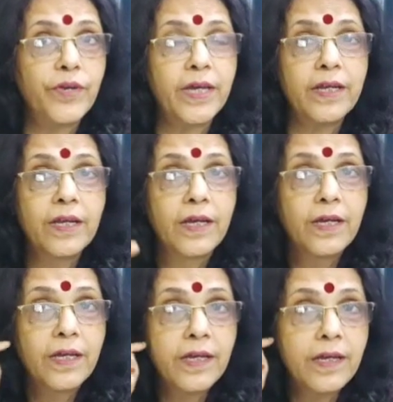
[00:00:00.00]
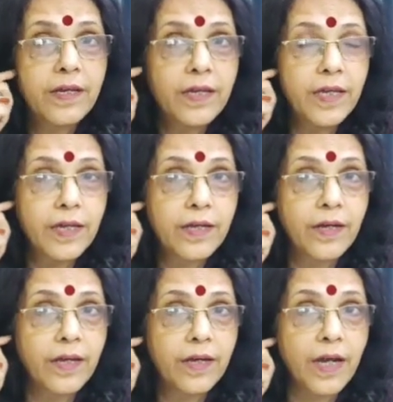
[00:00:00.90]
were
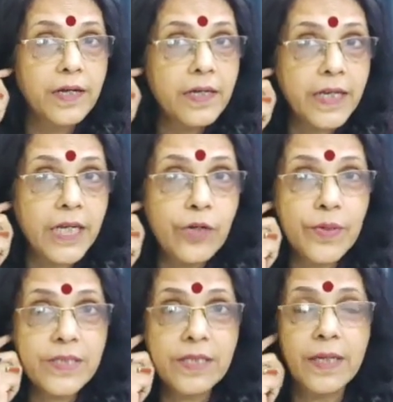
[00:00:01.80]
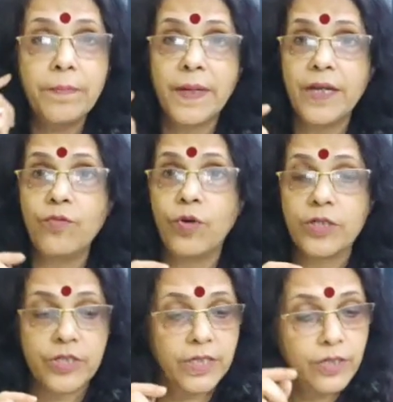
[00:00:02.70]
continuously
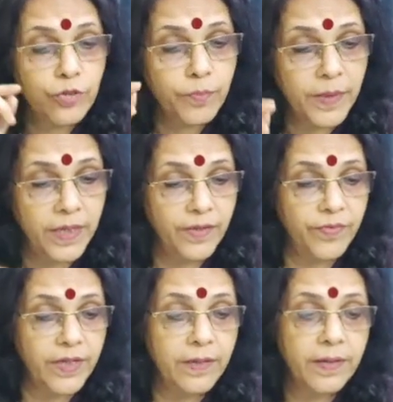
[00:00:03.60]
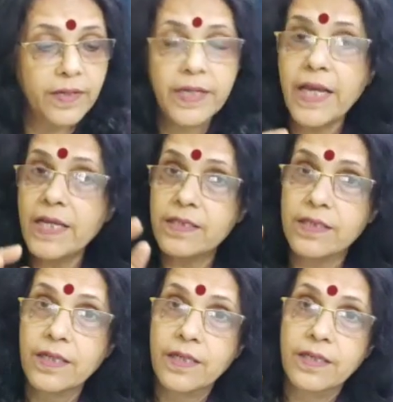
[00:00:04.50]
brainwashed into believing,
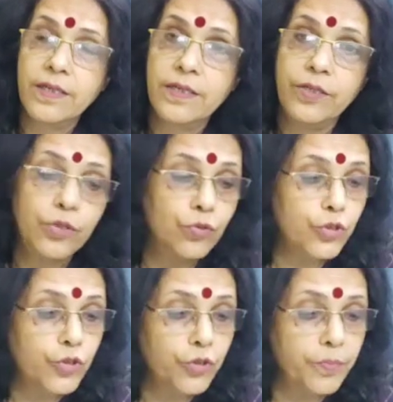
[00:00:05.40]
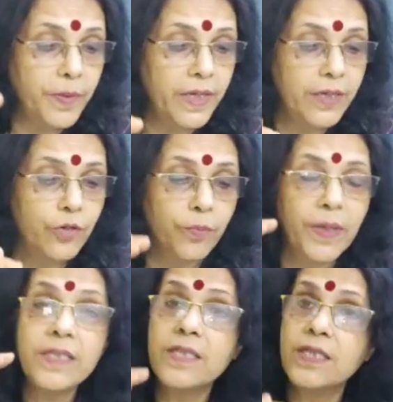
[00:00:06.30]
yes, you should be
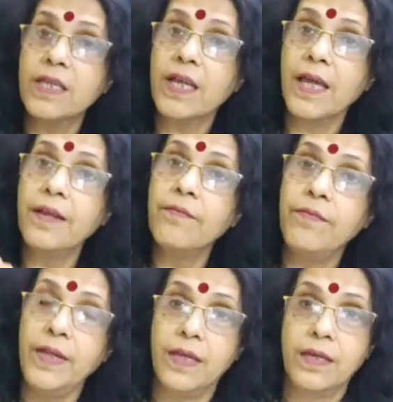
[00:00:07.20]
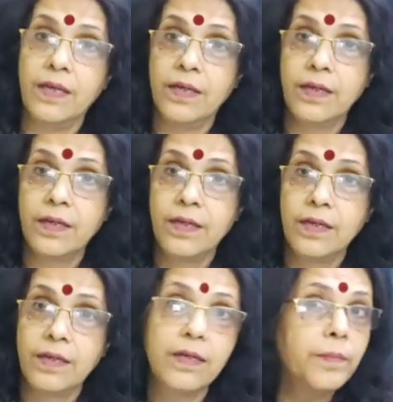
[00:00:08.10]
domestic and weak.
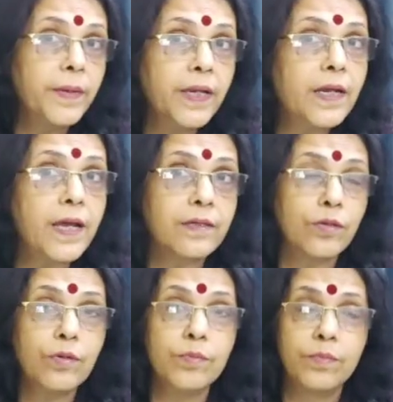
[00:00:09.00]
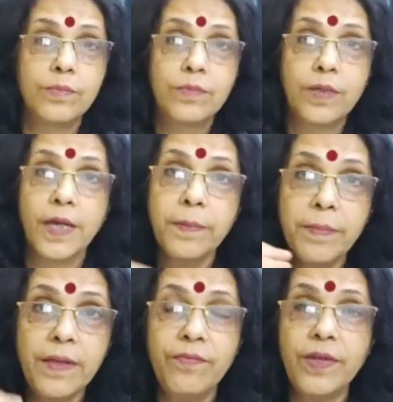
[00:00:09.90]
Remain at home and
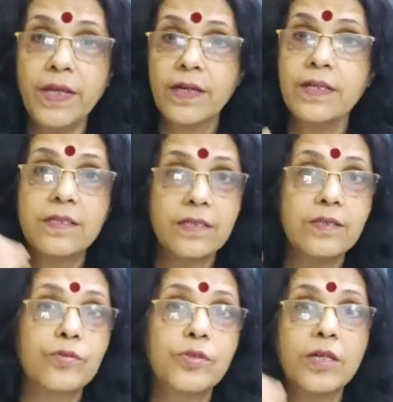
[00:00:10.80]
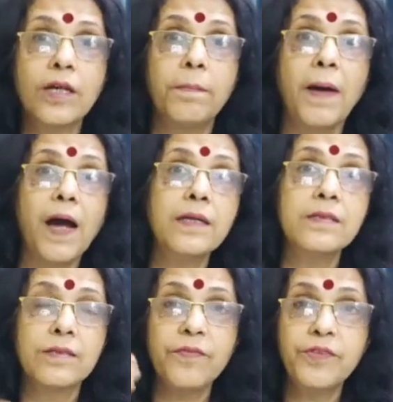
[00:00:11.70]
be weak. Listen to the
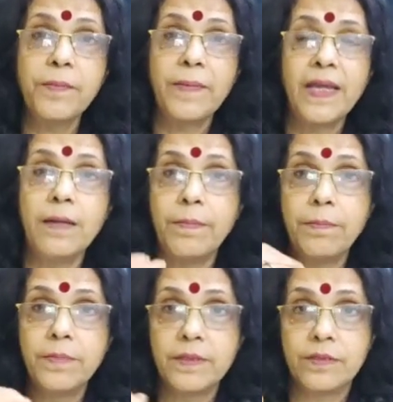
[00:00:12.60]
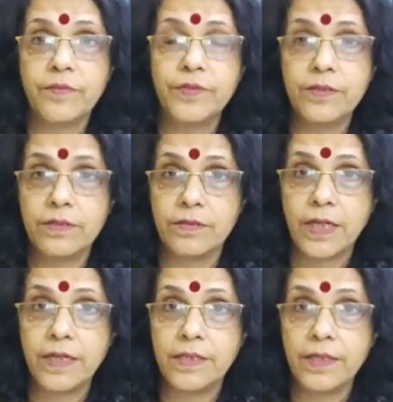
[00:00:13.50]
commands of the male members of the
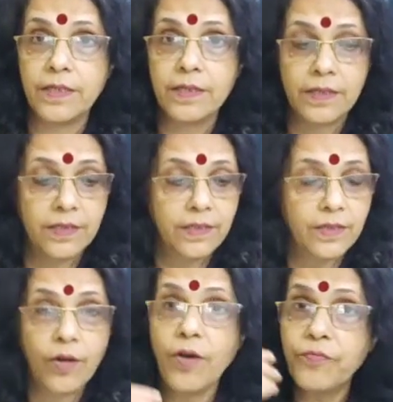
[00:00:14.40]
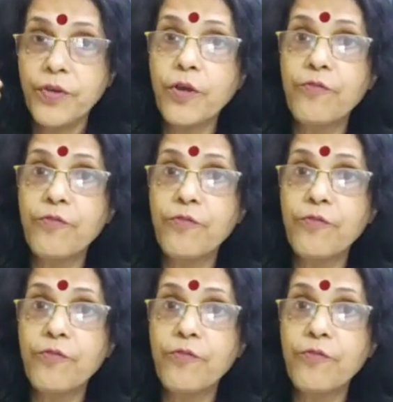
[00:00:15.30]
society, of your